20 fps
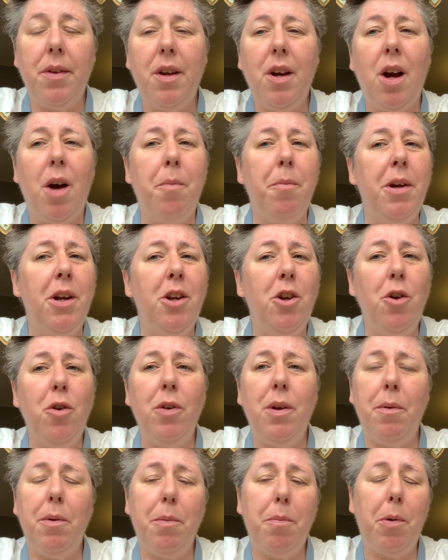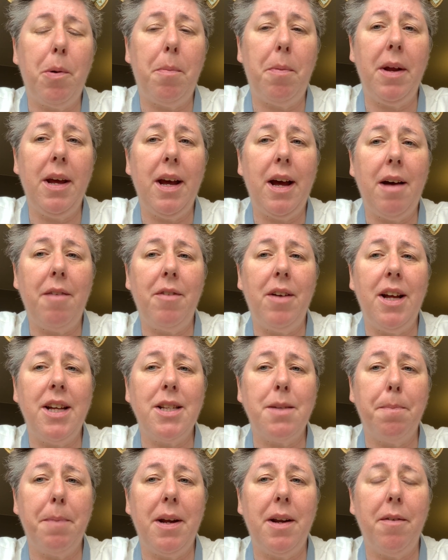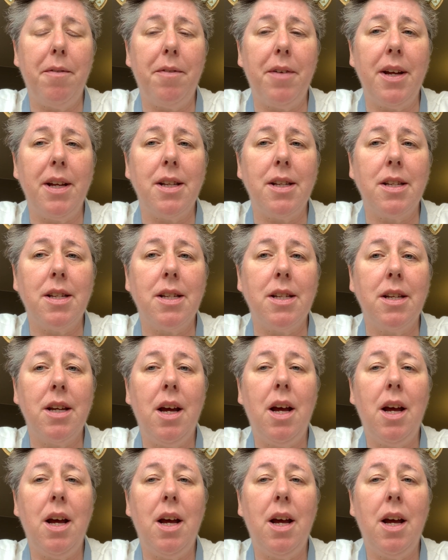and we knew they would probably have less benefits.